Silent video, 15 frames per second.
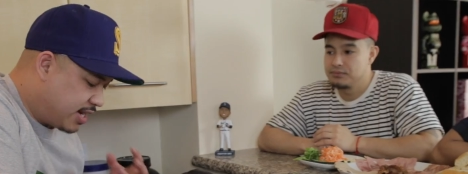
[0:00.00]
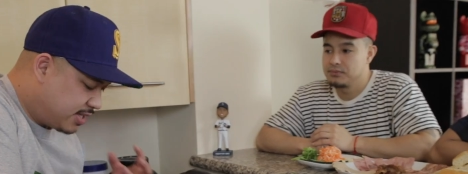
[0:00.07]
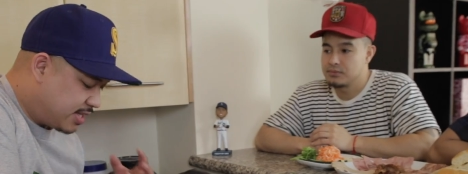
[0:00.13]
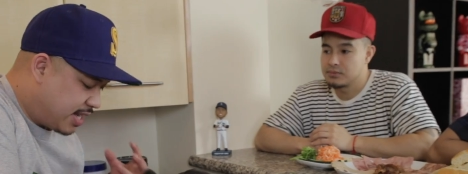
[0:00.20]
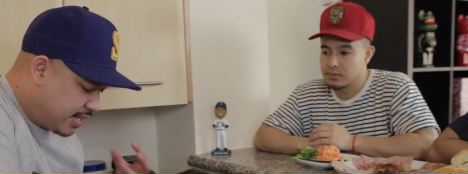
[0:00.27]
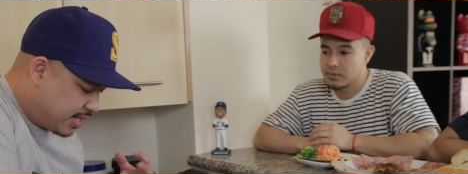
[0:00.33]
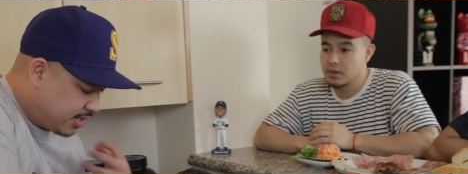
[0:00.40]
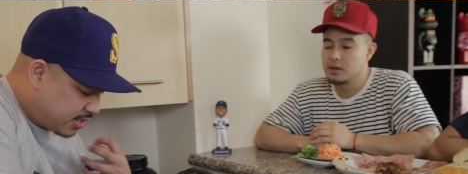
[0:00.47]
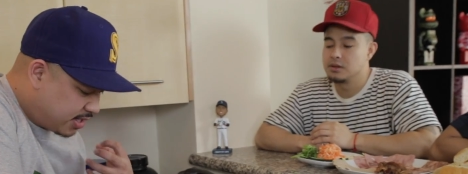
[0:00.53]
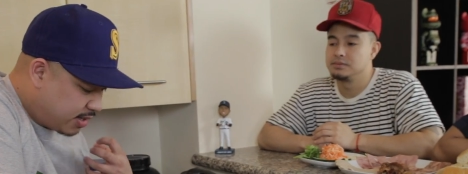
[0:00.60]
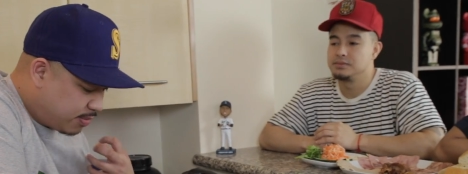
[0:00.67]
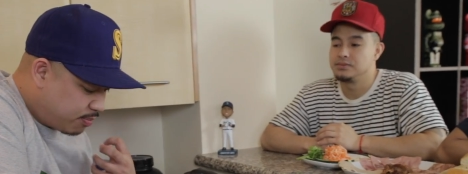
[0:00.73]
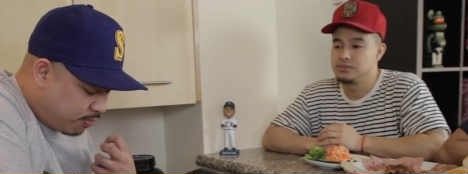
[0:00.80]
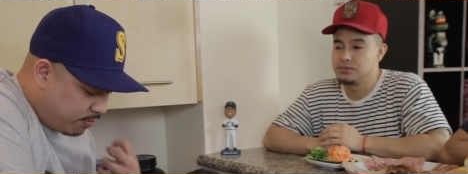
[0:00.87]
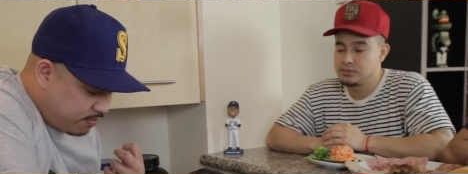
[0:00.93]
Speaker 1: I decided that's gonna
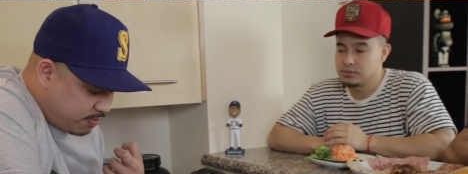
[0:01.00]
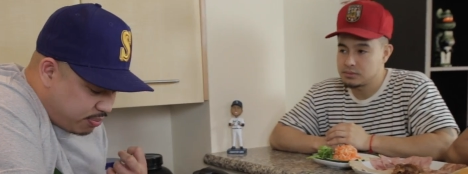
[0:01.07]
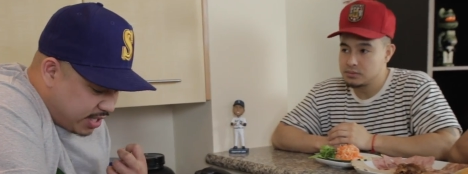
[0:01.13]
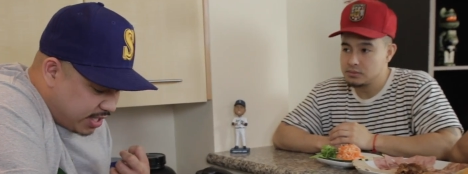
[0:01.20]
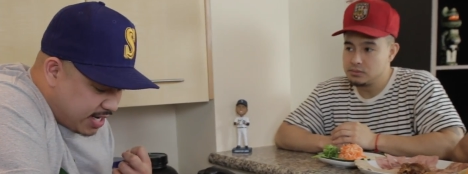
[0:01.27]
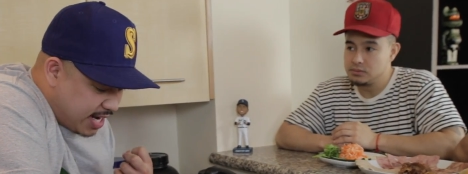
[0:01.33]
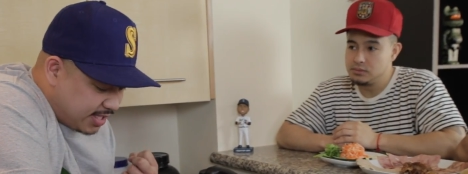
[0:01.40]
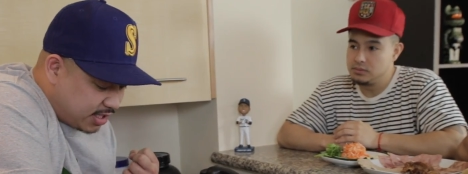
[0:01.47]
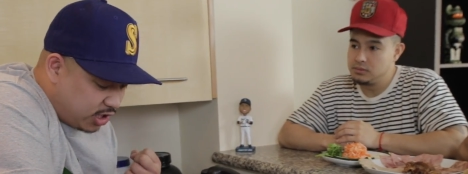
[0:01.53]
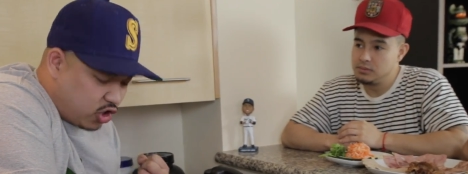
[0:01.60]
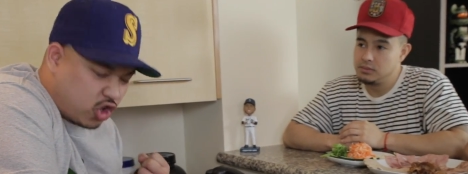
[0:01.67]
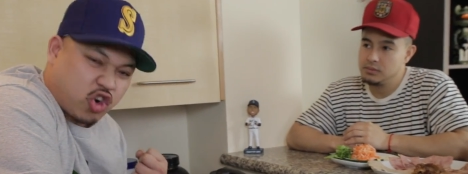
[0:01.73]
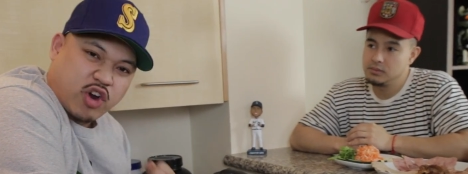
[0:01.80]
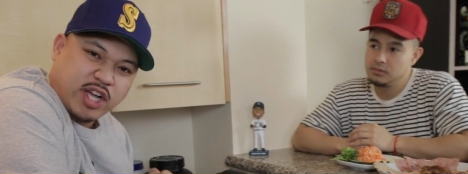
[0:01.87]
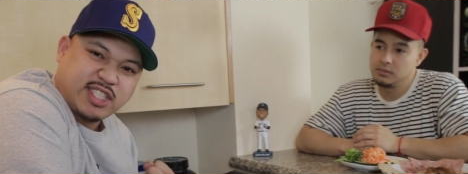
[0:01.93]
bring a nice
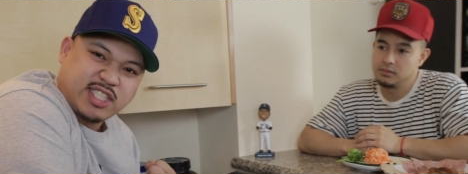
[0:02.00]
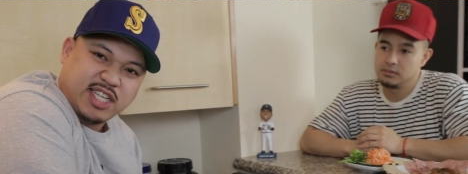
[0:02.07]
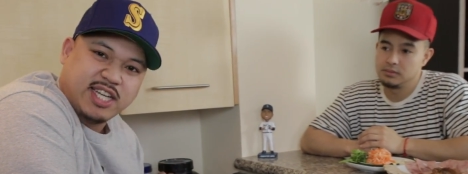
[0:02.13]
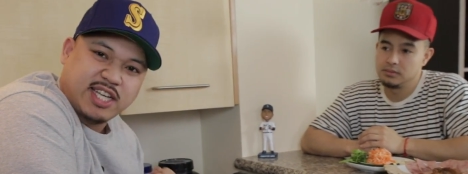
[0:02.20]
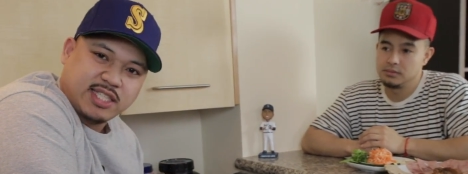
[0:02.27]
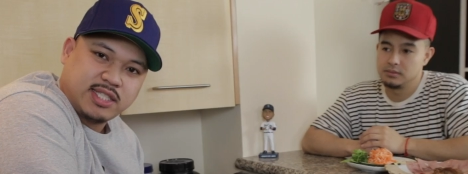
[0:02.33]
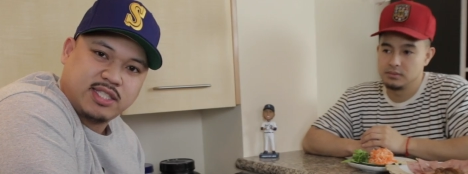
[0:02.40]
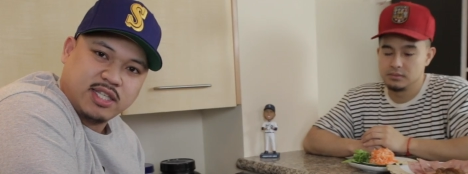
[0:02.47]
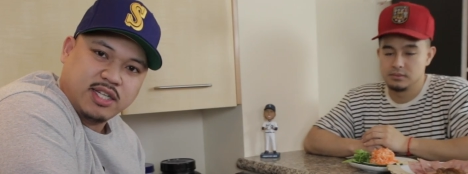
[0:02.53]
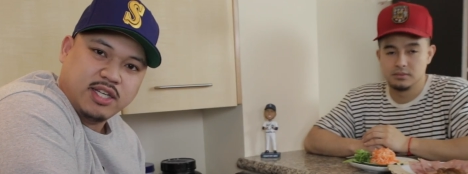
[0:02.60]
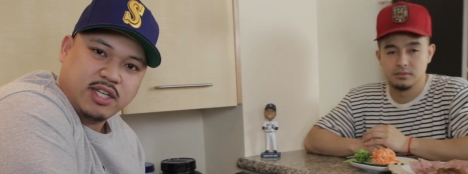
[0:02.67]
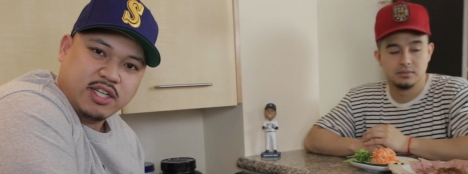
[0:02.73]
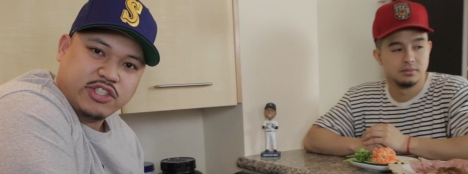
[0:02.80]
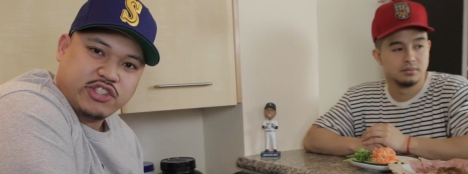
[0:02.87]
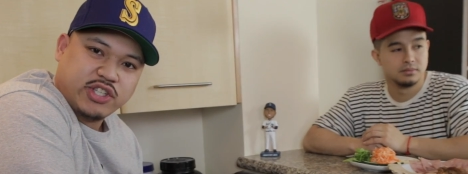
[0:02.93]
little crustiness,
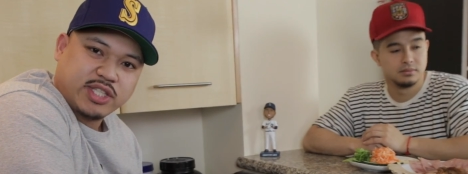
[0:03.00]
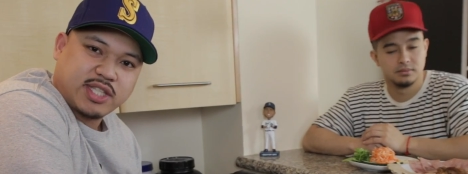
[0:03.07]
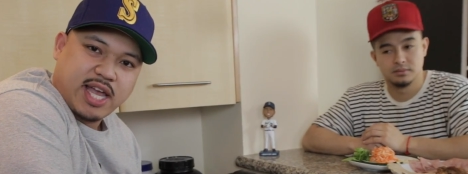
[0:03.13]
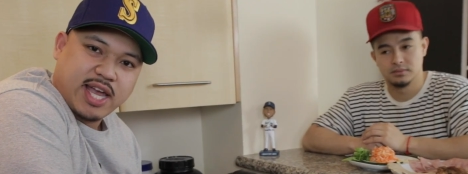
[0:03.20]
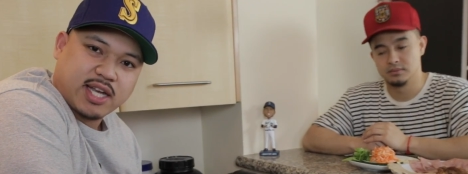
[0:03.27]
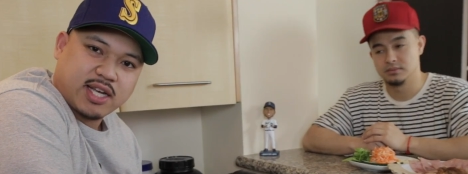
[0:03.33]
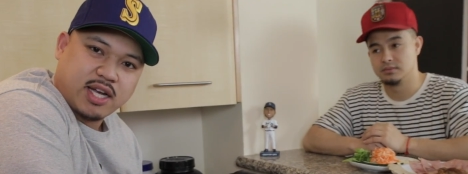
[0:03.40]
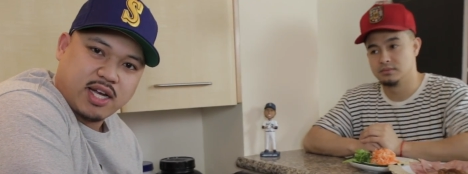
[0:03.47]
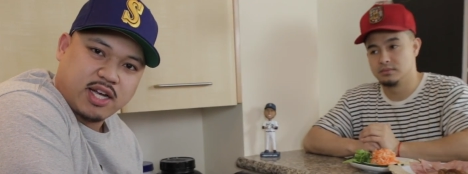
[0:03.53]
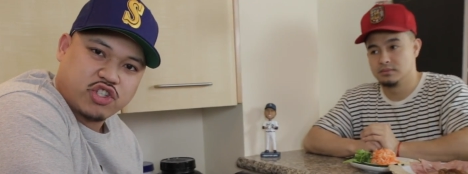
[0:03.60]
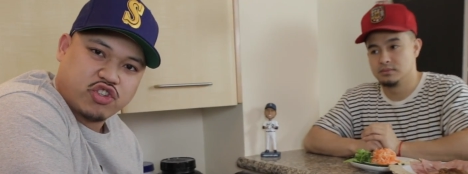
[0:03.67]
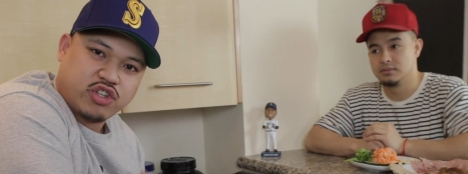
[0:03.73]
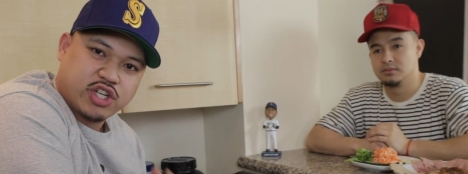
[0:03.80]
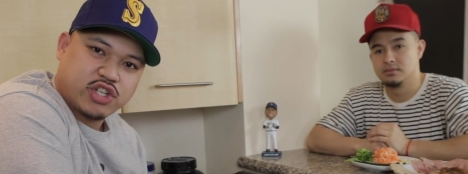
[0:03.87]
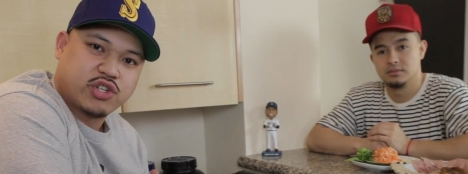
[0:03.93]
just like a
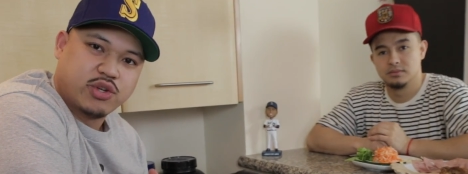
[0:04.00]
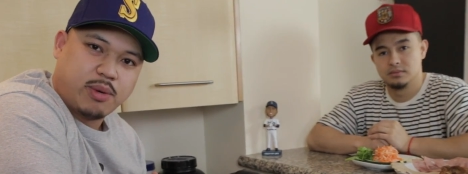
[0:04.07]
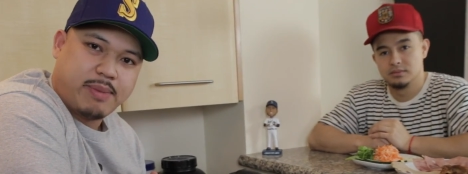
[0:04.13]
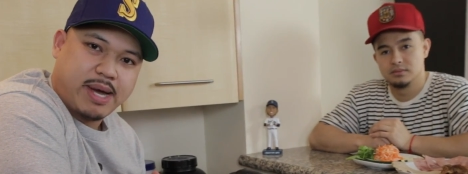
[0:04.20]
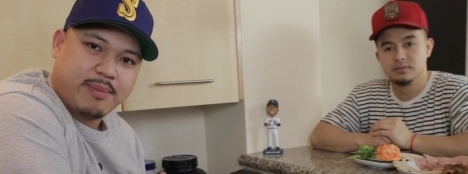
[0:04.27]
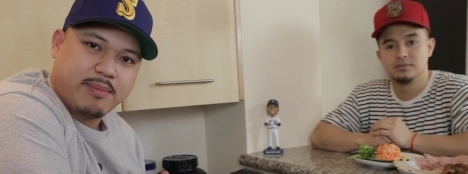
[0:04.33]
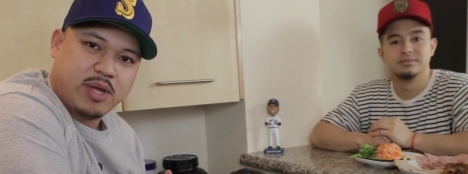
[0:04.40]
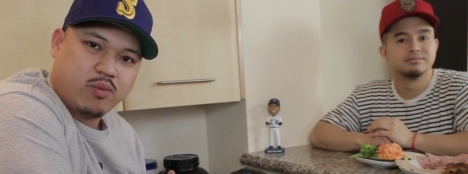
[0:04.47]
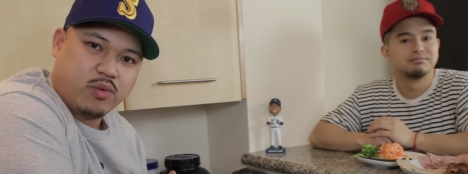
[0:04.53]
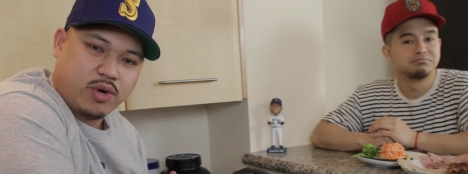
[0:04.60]
traditional banh mi